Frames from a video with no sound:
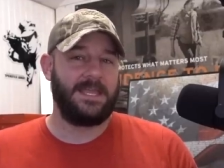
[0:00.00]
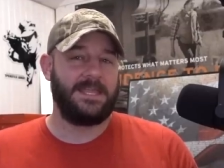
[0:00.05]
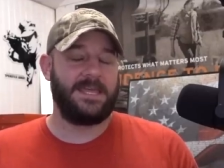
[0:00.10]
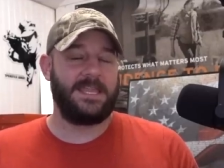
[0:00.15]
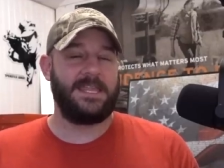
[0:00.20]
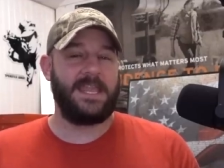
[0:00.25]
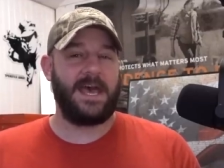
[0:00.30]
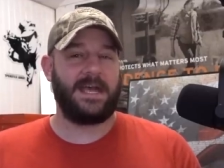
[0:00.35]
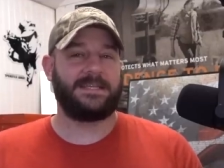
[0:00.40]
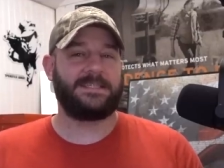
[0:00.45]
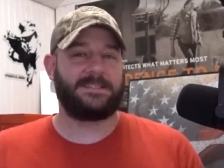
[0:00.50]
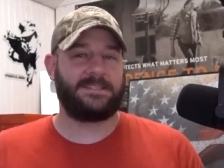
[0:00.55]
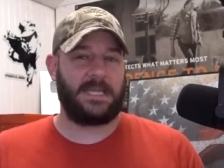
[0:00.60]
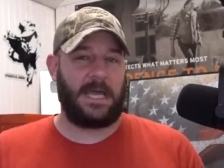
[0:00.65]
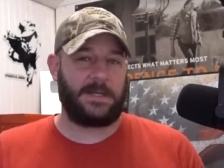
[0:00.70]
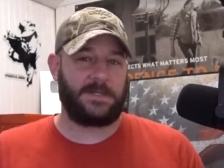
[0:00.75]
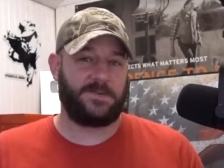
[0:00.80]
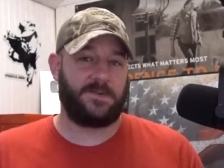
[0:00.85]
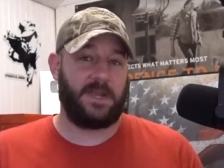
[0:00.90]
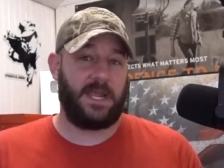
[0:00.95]
The next
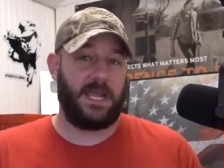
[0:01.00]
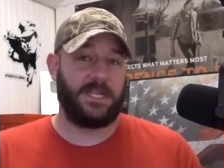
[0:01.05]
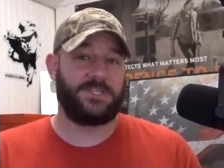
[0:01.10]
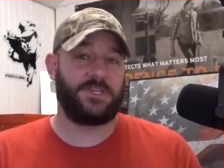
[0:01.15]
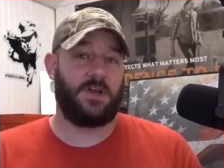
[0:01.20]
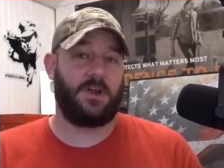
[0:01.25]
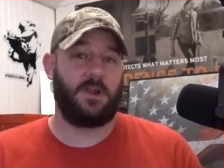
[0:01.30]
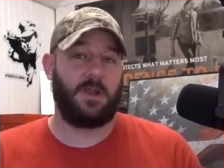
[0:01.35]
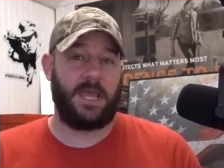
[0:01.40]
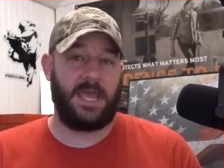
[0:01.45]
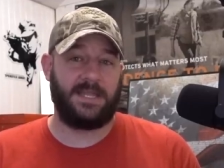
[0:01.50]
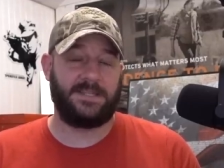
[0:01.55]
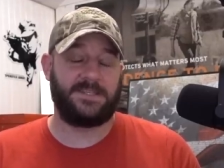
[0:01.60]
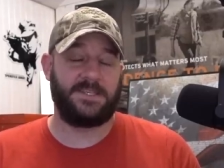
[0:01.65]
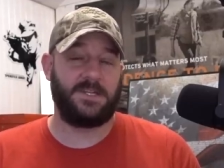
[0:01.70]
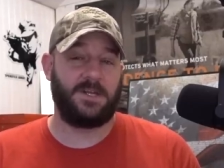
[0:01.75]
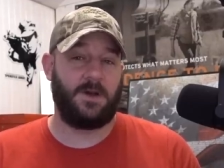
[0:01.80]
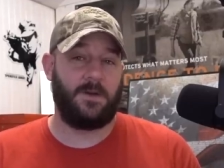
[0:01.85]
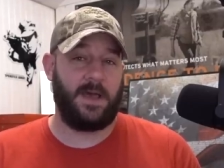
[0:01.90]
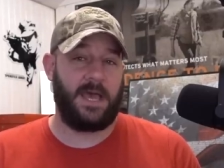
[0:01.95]
steps for HR
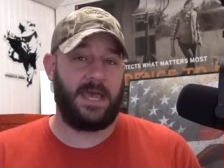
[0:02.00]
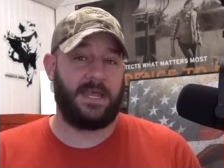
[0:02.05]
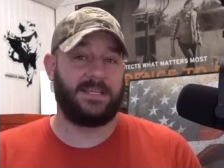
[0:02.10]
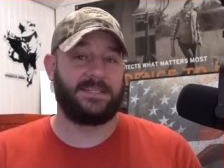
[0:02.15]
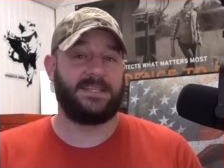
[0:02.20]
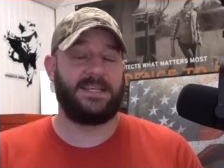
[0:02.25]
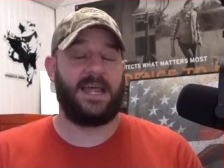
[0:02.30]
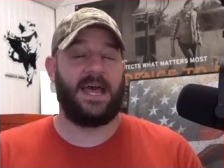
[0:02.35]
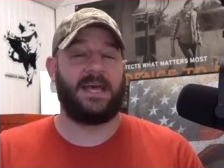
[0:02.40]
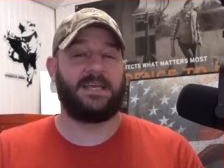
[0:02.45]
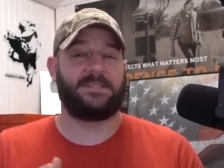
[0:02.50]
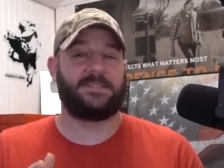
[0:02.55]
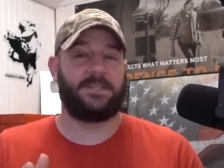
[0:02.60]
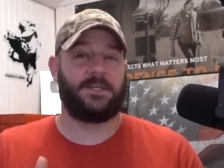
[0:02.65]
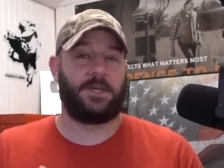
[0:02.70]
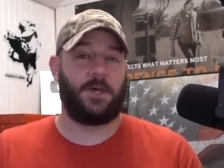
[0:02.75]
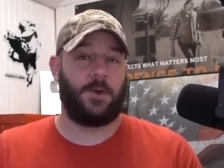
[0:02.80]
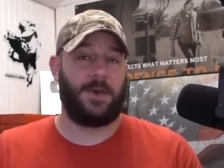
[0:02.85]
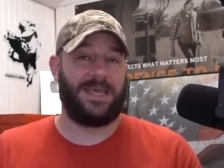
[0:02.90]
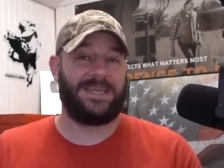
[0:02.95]
1808 is it has to
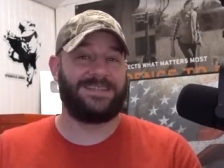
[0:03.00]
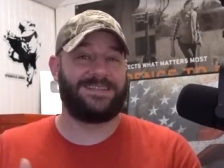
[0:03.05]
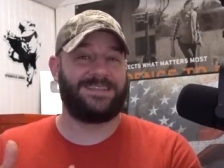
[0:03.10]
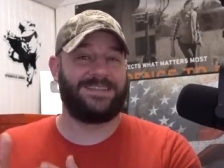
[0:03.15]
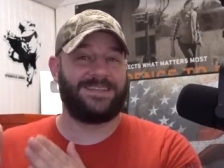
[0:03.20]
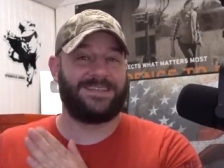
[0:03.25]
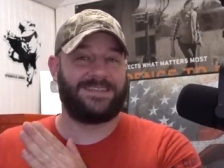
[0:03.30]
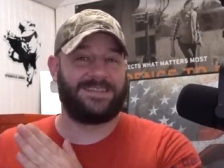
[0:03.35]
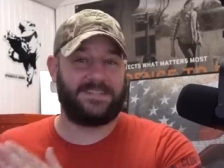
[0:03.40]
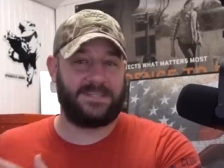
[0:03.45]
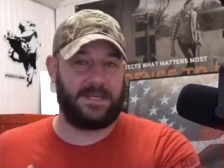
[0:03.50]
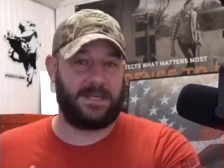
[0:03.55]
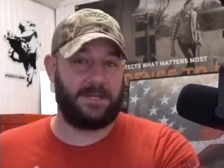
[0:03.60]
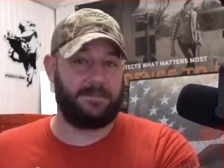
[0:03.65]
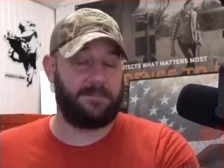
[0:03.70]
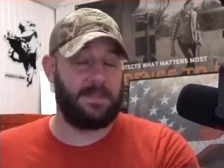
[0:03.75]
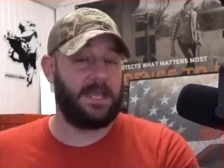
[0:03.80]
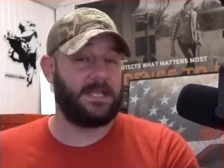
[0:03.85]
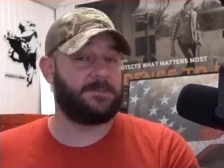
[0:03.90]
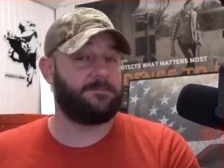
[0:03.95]
go into the
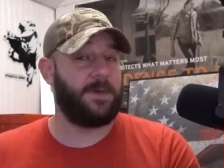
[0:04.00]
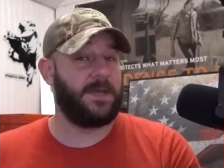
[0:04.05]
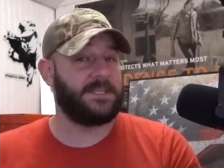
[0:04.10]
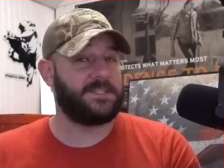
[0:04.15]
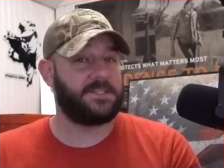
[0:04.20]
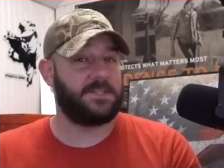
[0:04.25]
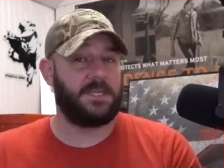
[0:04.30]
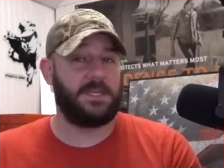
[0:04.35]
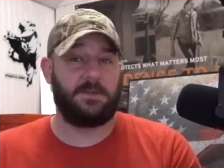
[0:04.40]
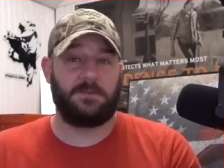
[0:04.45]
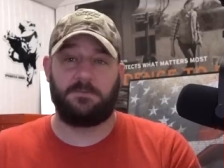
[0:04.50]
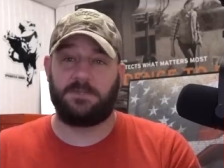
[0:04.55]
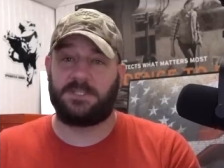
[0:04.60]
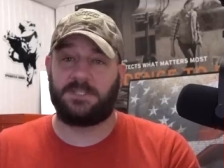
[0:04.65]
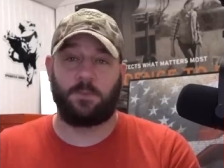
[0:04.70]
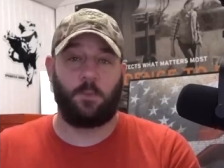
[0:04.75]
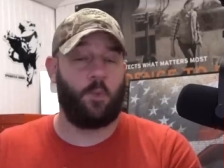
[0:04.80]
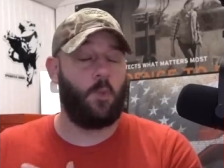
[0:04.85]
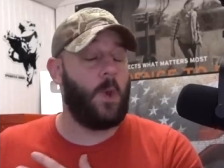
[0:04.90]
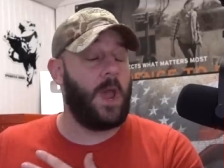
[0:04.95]
Senate. It's basically
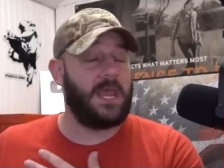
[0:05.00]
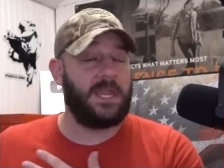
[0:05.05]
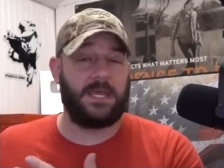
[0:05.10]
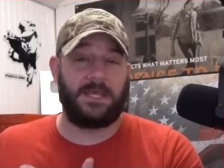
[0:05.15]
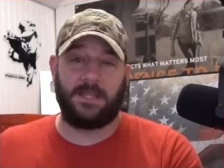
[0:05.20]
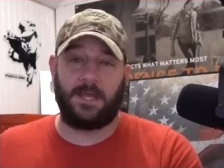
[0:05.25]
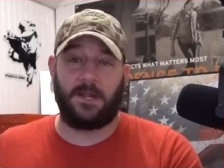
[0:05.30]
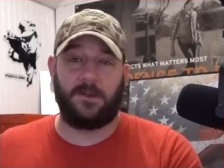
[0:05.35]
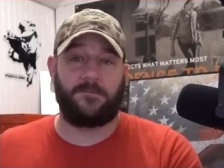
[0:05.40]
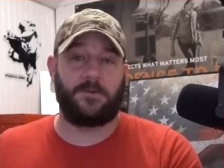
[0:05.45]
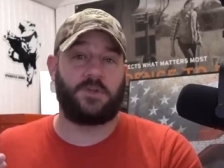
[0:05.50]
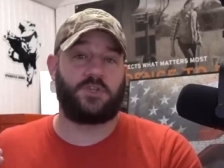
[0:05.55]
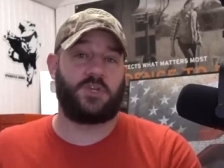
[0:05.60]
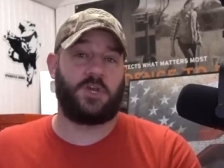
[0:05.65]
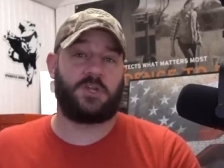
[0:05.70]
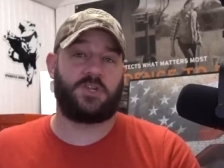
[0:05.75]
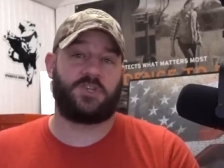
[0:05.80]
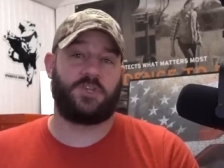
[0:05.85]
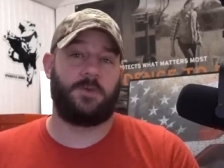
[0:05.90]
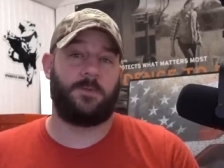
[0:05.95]
waiting there for
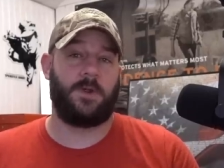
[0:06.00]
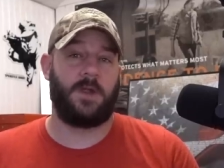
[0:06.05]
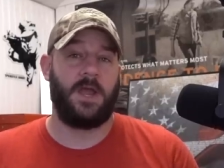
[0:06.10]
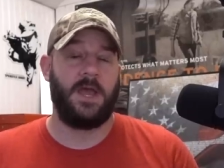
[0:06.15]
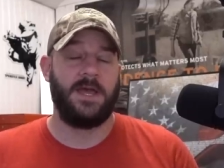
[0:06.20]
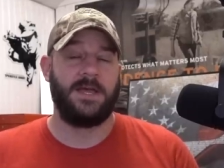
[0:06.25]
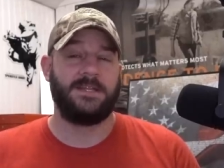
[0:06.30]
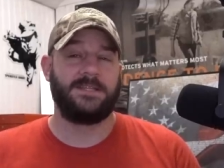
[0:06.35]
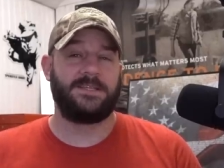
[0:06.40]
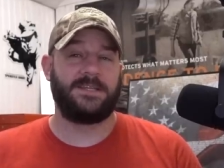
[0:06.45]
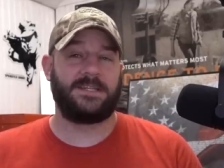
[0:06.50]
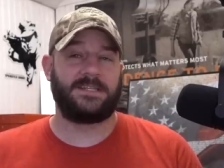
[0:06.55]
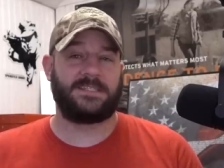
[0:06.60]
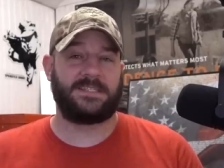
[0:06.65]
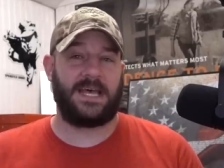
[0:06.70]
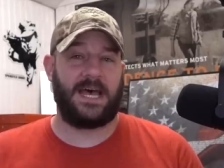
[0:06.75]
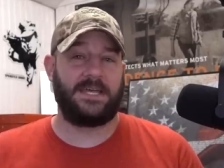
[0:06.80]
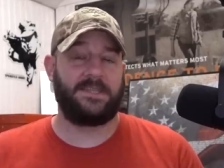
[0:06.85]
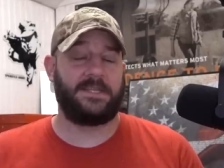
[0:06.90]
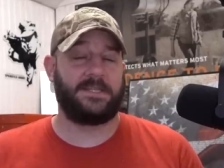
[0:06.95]
Chuck Schumer to
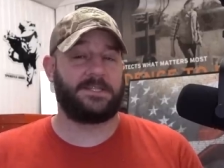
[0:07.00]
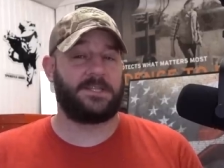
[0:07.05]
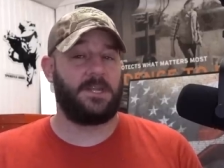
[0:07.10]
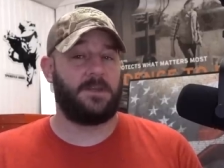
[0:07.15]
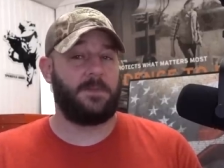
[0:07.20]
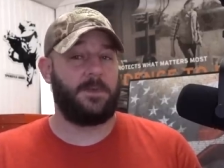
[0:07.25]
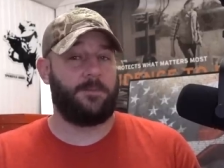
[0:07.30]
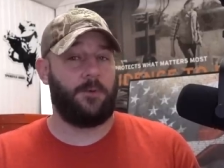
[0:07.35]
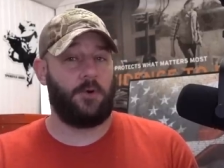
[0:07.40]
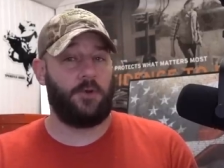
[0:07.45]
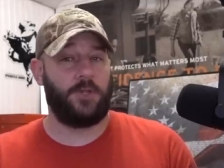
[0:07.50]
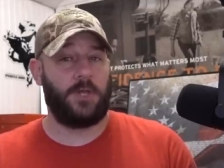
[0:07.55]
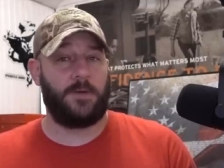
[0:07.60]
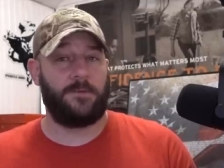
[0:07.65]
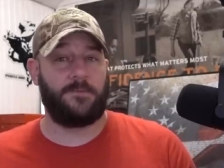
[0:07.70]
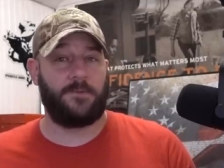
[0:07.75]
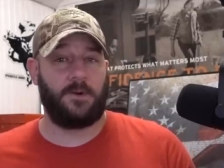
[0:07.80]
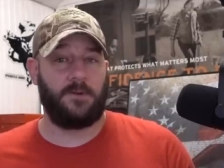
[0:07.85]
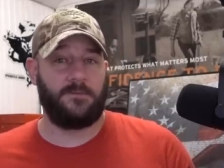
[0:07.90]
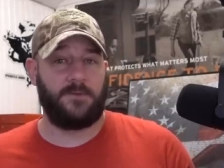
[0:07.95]
decide that it's going to be pulled
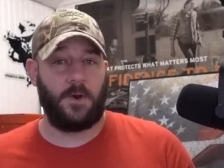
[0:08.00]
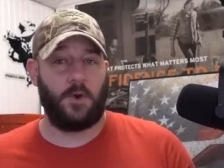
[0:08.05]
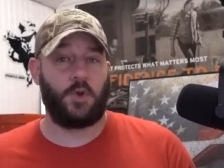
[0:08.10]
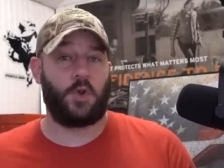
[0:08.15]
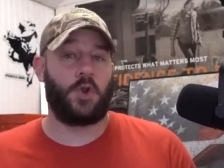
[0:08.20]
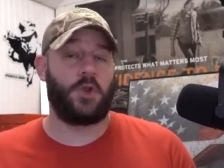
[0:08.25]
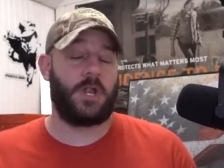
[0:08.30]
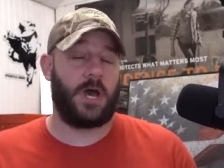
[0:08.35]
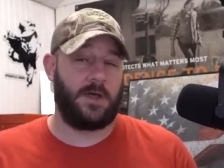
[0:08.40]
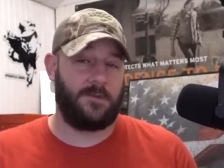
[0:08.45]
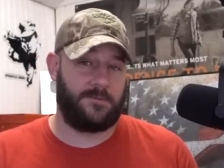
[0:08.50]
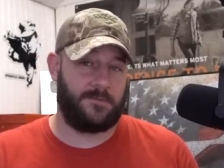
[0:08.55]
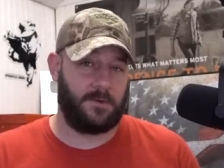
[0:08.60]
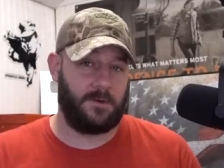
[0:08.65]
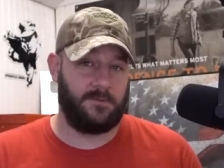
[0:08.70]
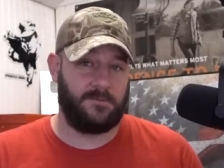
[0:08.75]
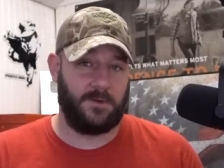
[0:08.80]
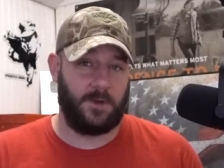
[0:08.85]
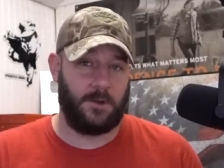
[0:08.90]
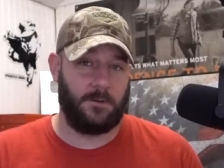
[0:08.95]
up for a vote or not
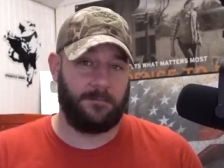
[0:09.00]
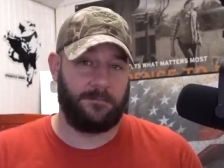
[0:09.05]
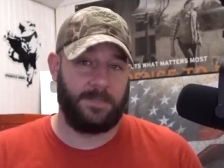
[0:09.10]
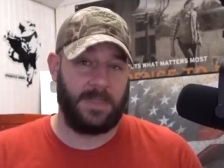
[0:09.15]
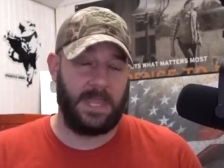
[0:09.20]
for a vote